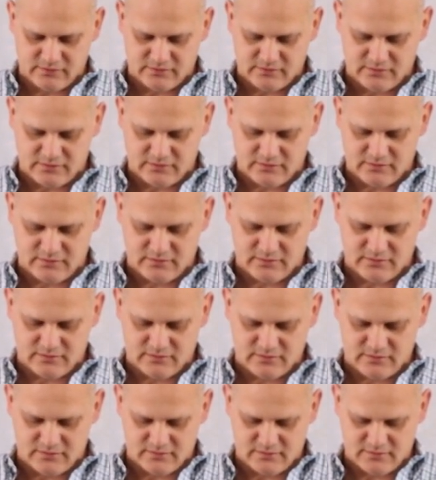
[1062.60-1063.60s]

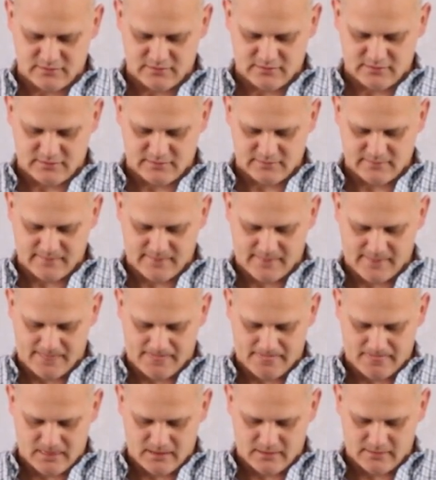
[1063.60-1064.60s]

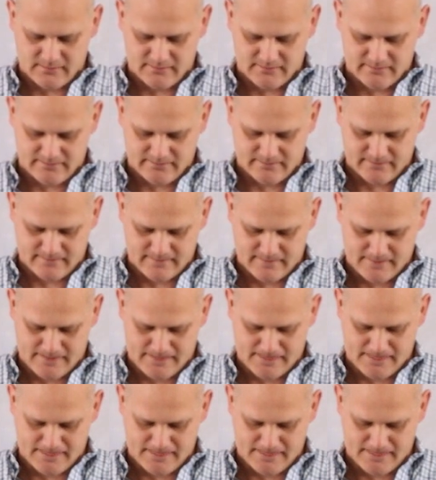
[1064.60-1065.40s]
[no speech]